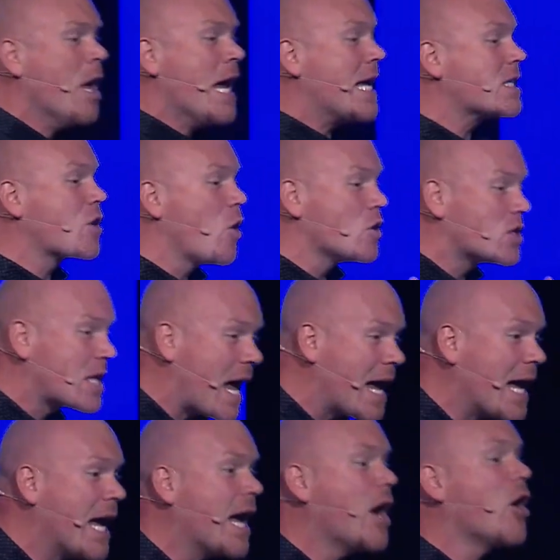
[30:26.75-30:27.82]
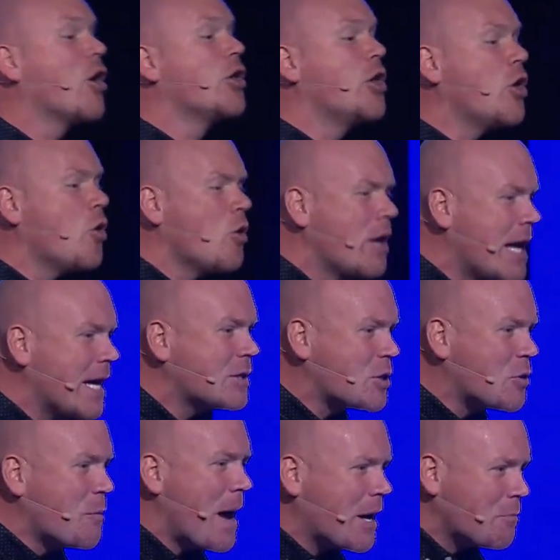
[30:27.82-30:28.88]
It's going to stay here. You need
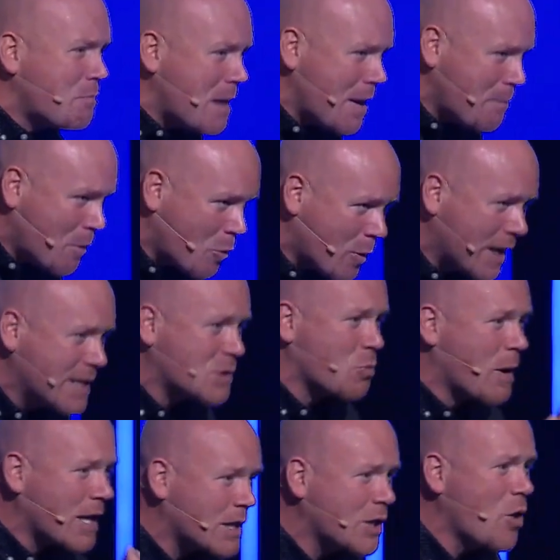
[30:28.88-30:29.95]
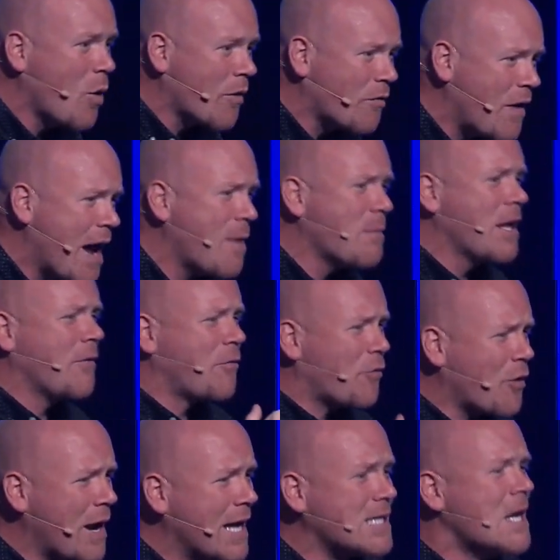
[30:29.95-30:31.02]
to make memories with your family,
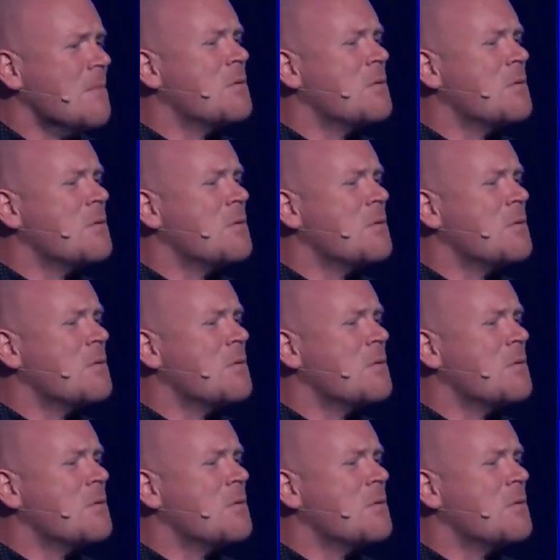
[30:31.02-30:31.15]
friends.